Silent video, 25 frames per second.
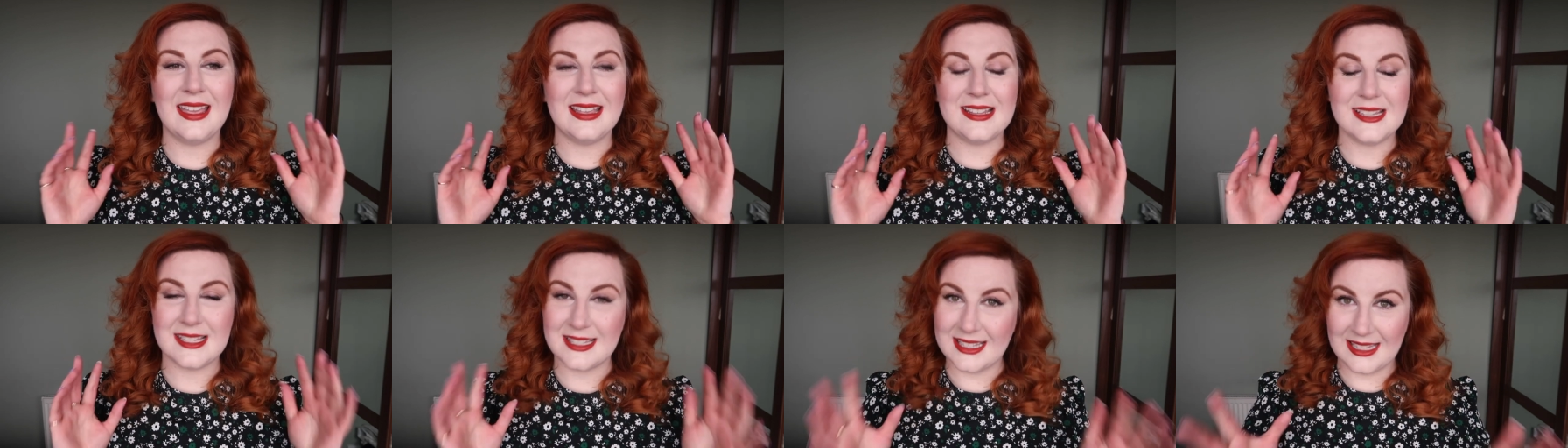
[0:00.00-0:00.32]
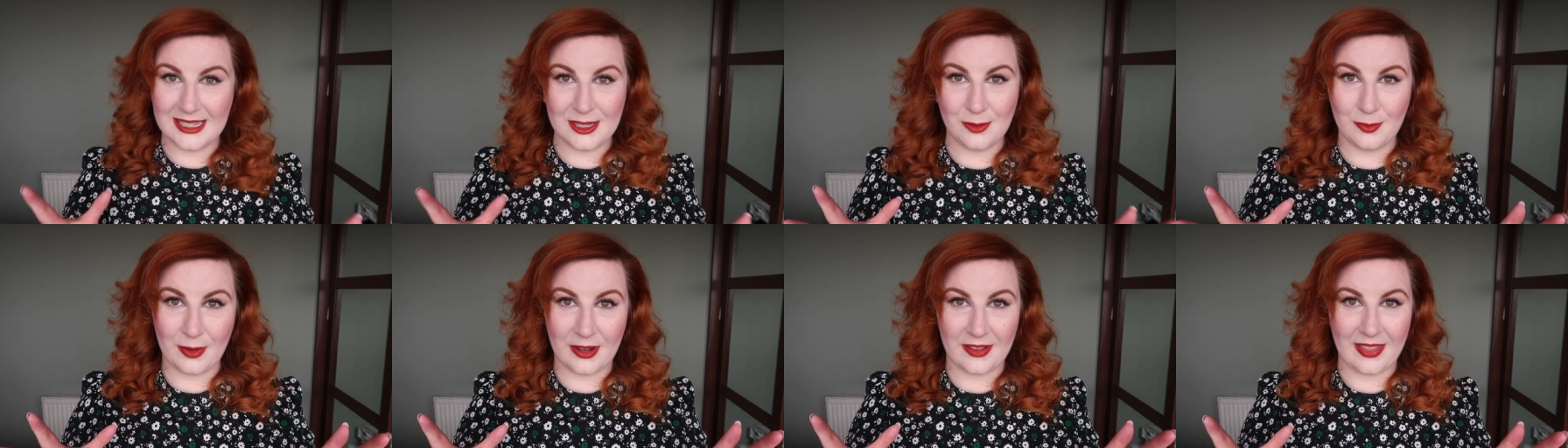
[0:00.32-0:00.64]

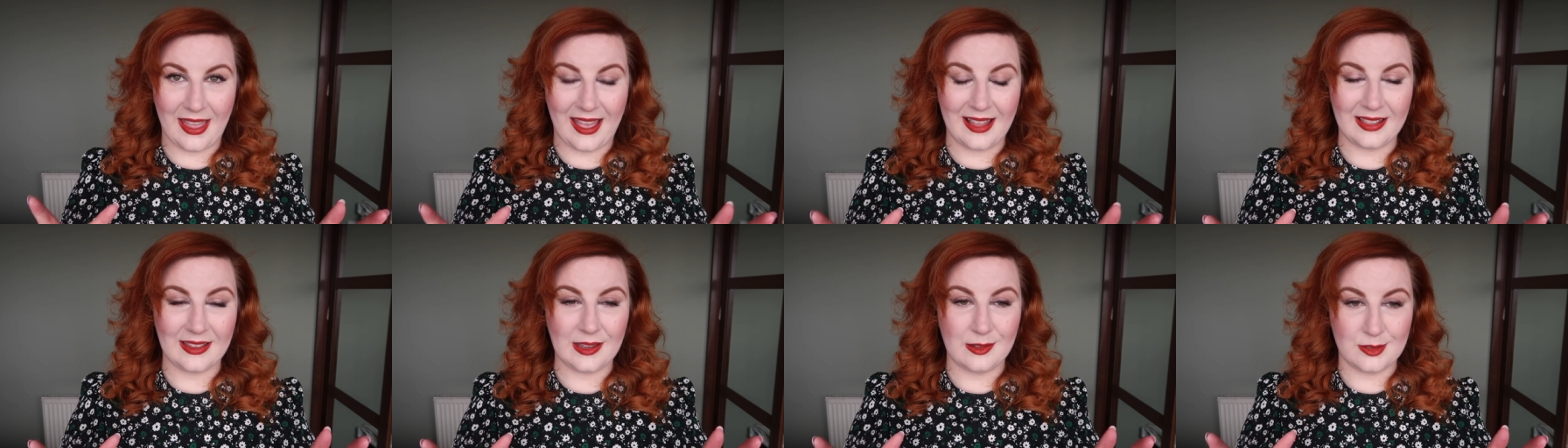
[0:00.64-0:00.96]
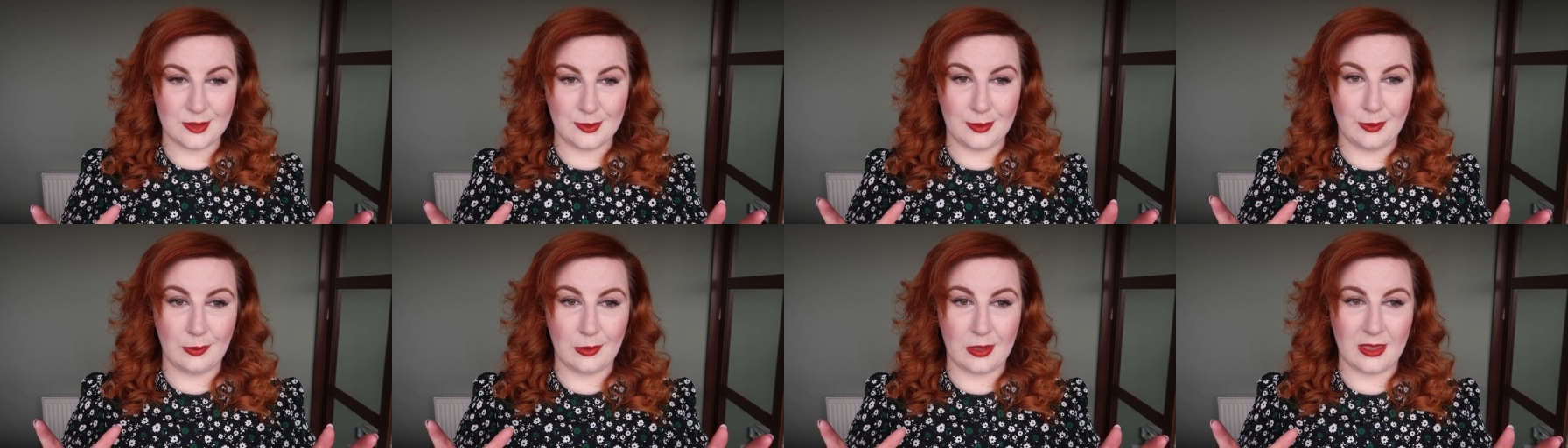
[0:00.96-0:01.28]
seeing where that
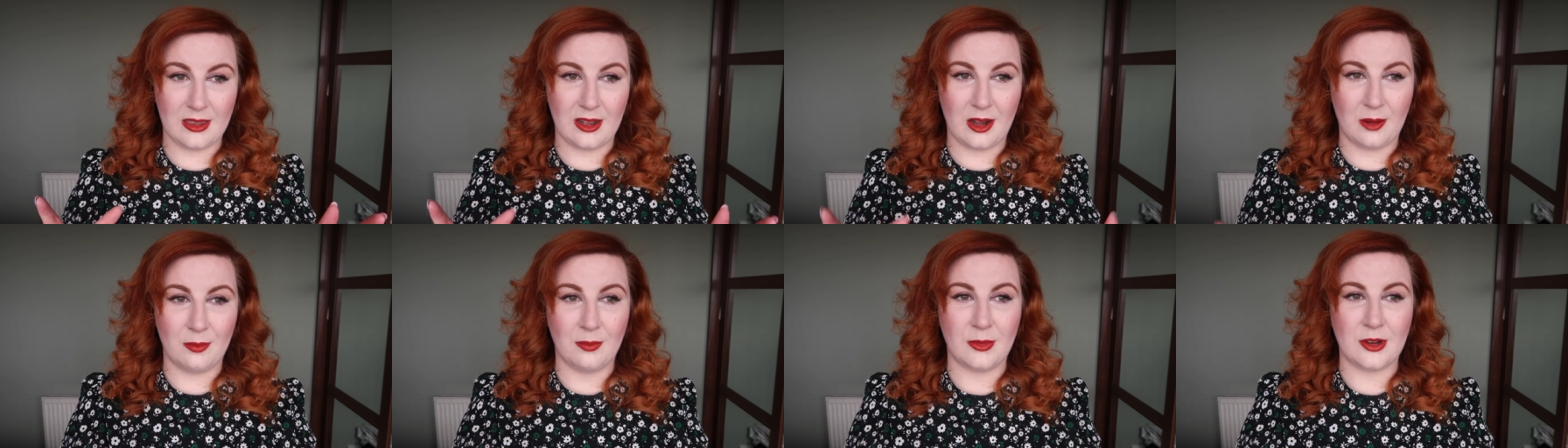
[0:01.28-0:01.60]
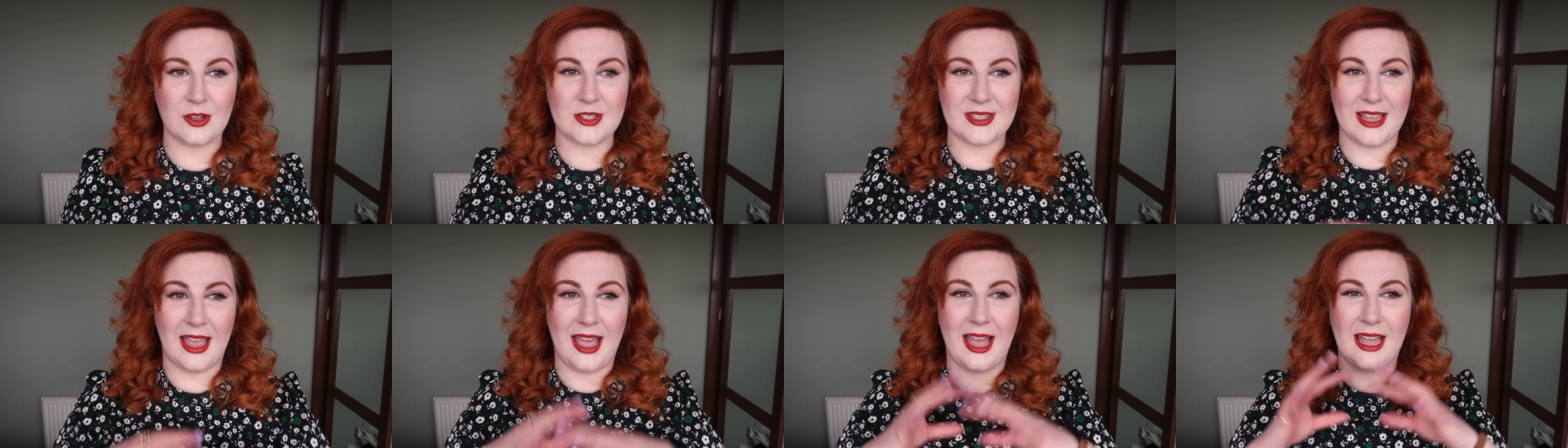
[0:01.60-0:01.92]
leaves me with the
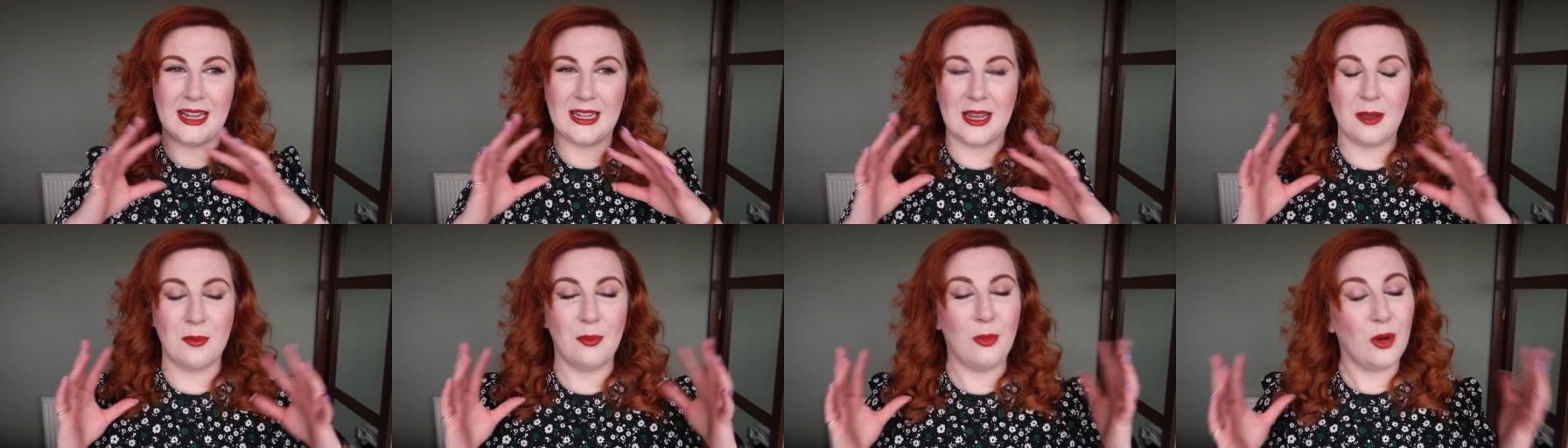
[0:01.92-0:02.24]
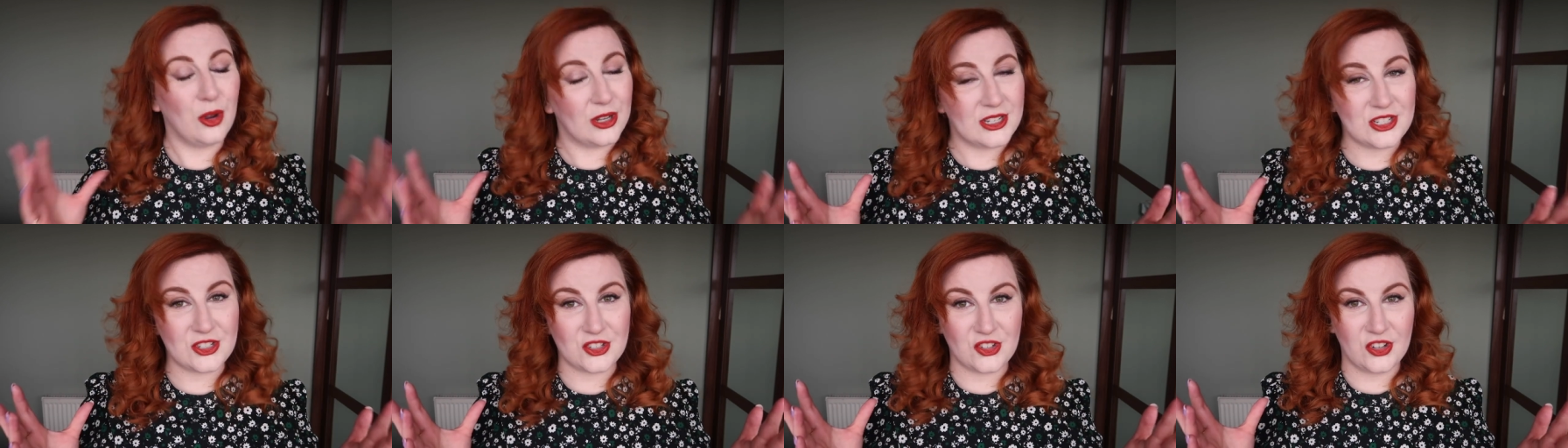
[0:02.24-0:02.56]
numbers and
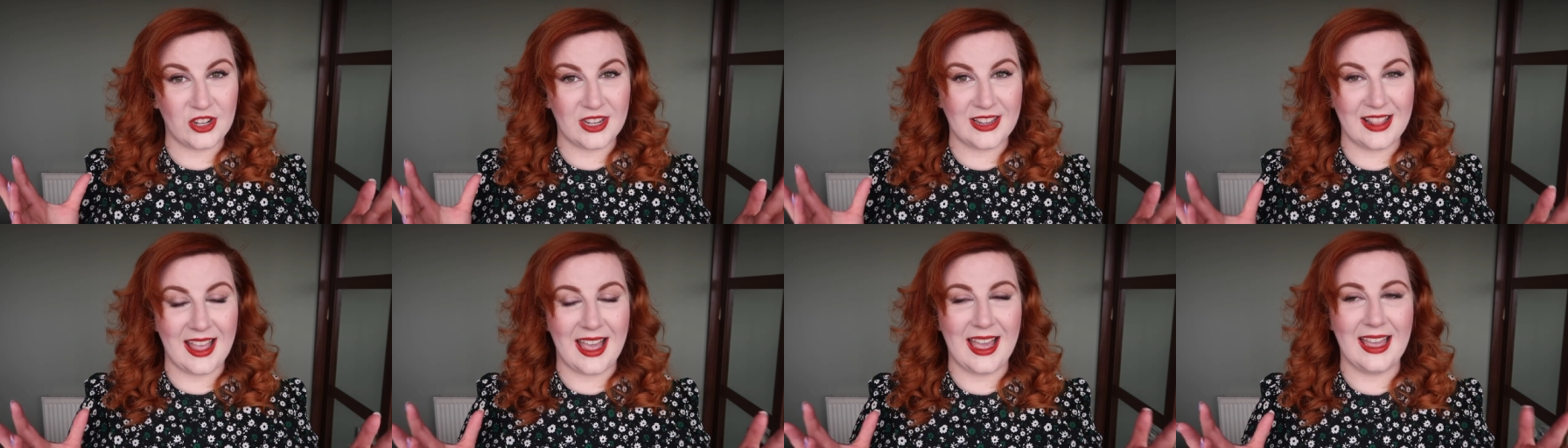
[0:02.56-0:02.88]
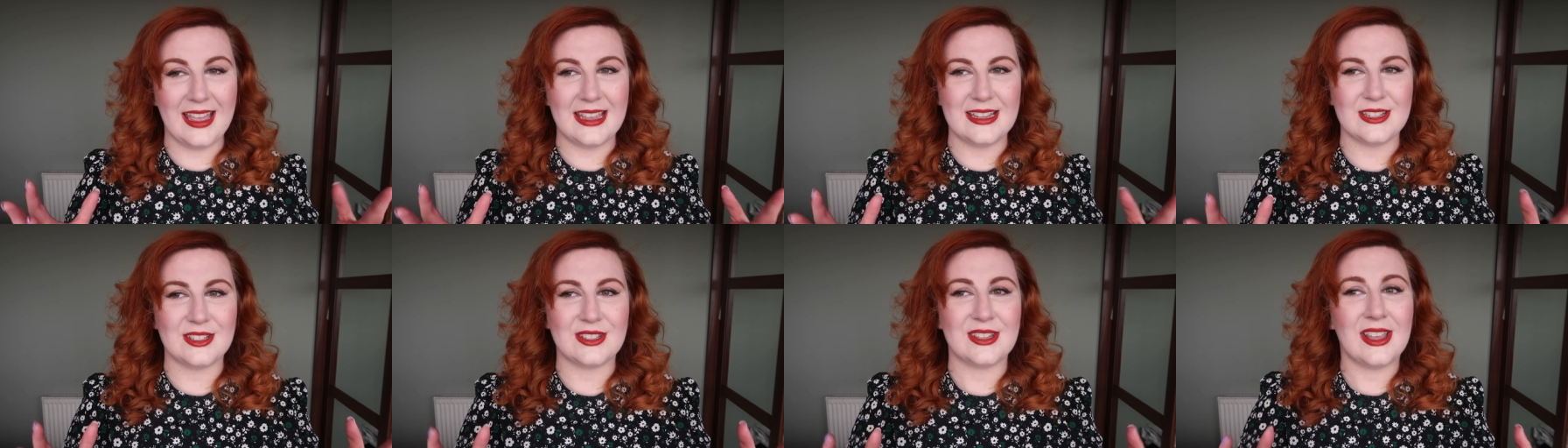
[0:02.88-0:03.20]
monitoring
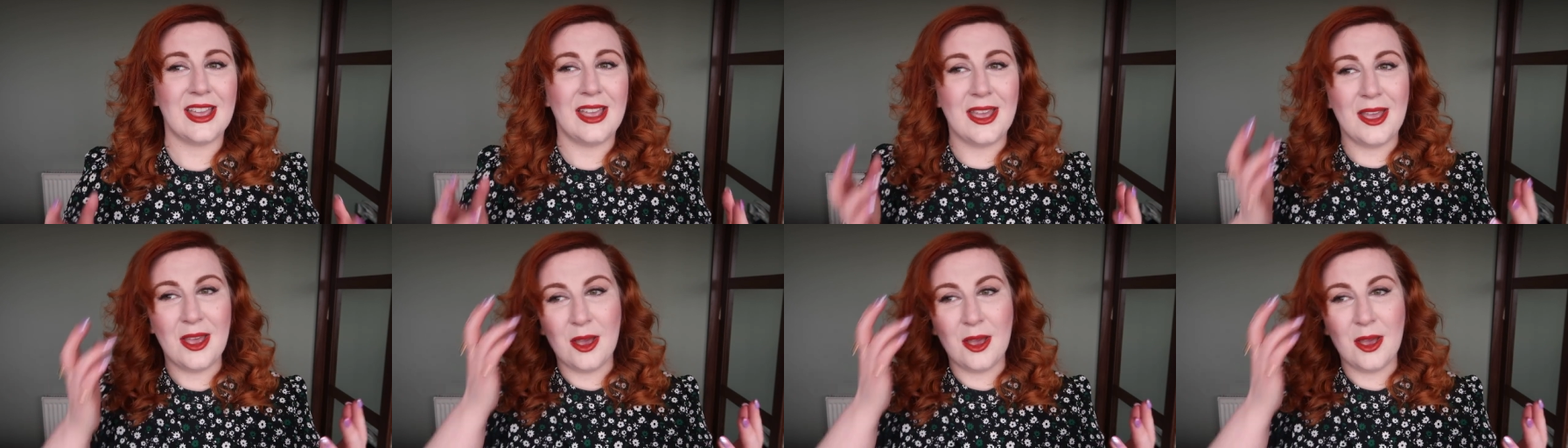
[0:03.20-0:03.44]
that is